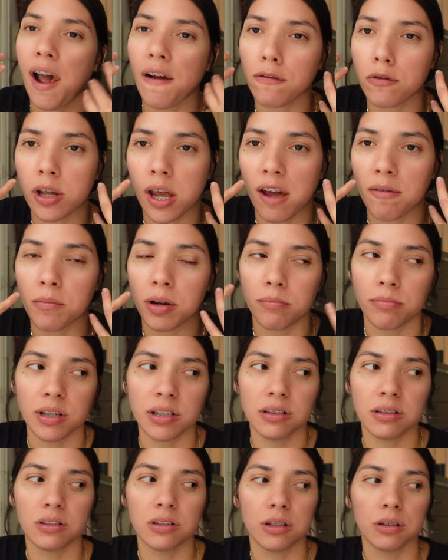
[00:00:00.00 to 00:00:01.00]
have to have my
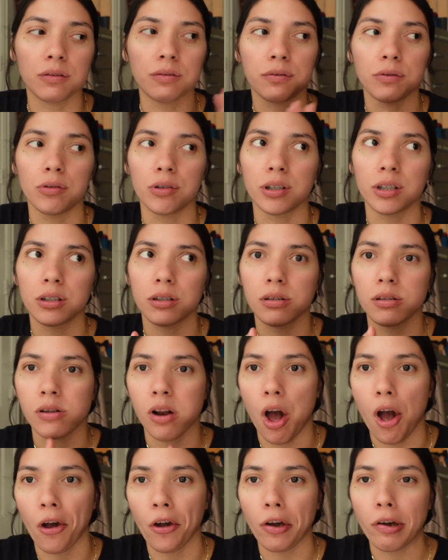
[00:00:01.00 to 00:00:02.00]
braces in for
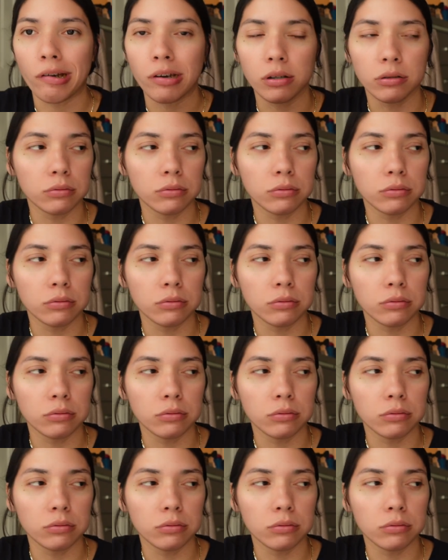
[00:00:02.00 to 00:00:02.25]
longer.